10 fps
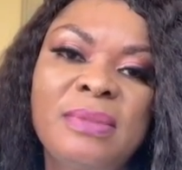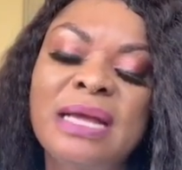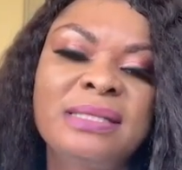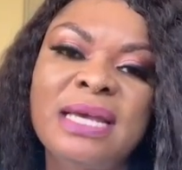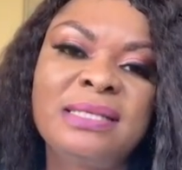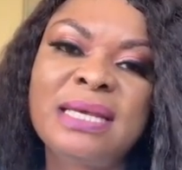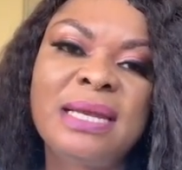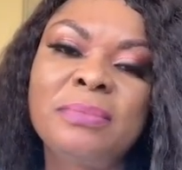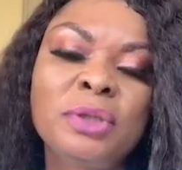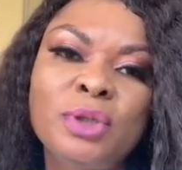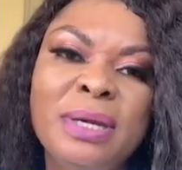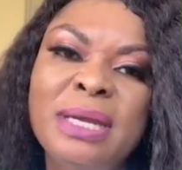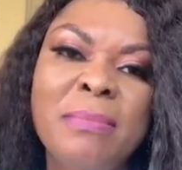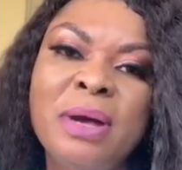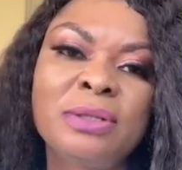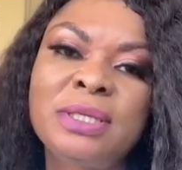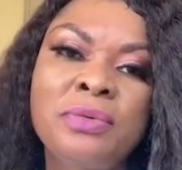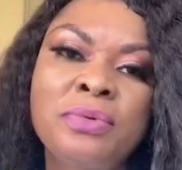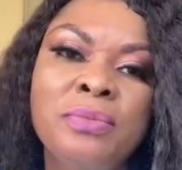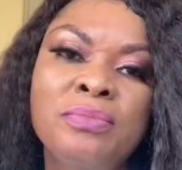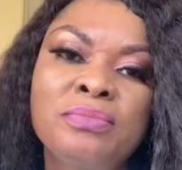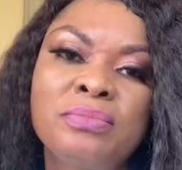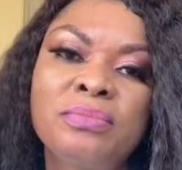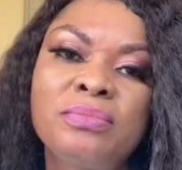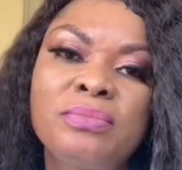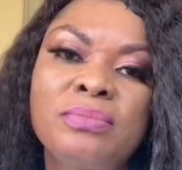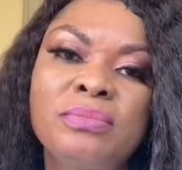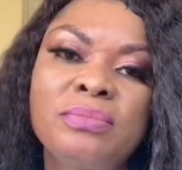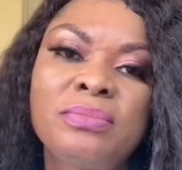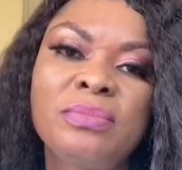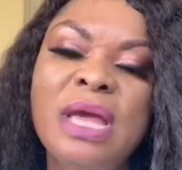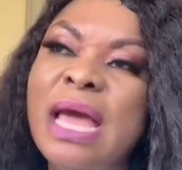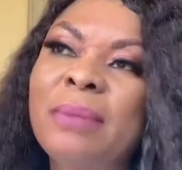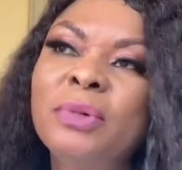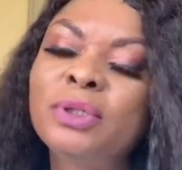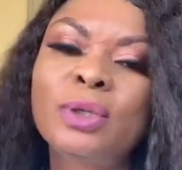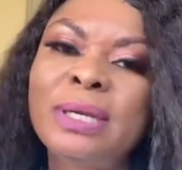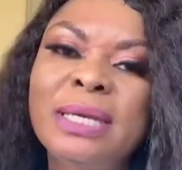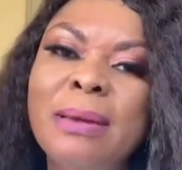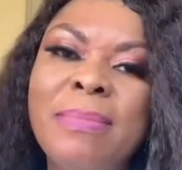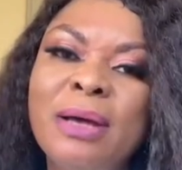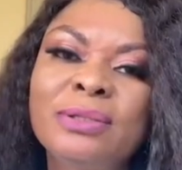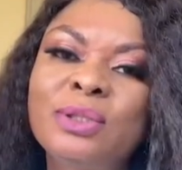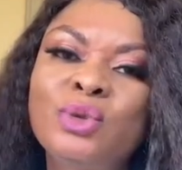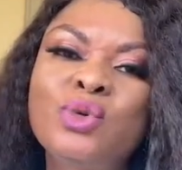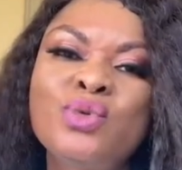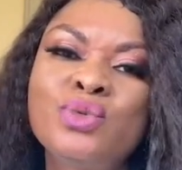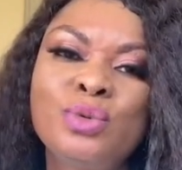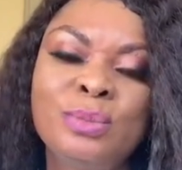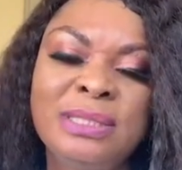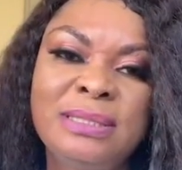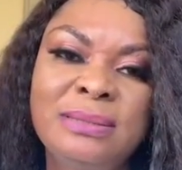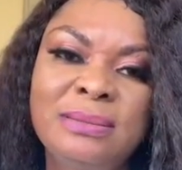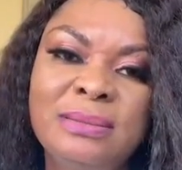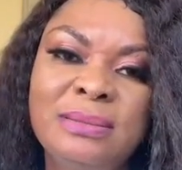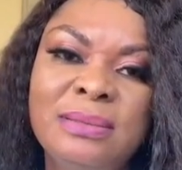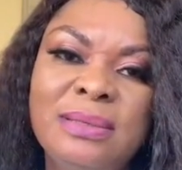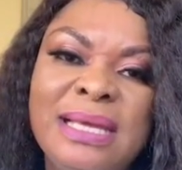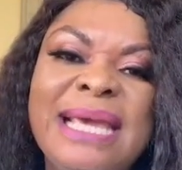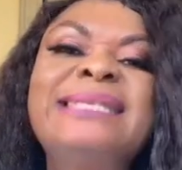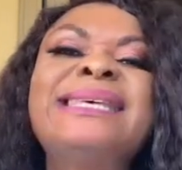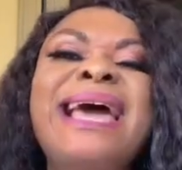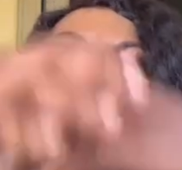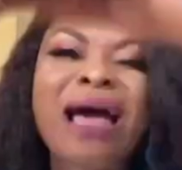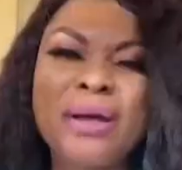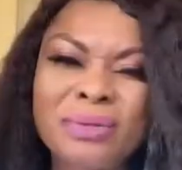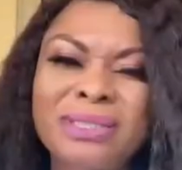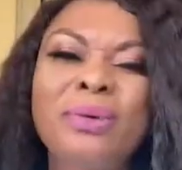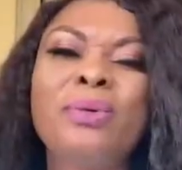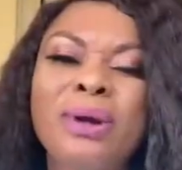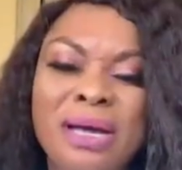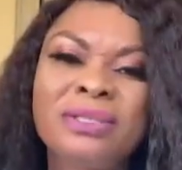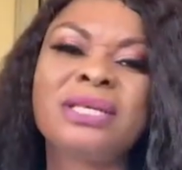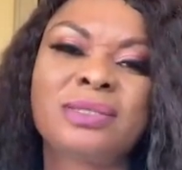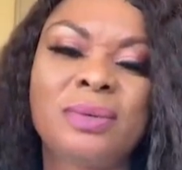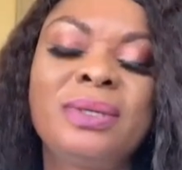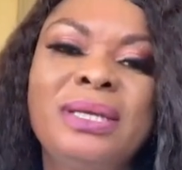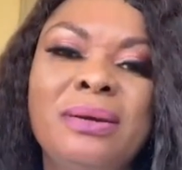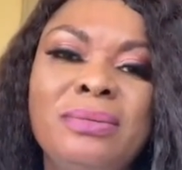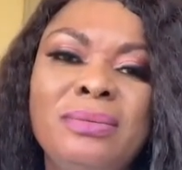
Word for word: As I said, I'm not talking about a room, I'm not talking about two rooms. It's a house, a whole house has gone down.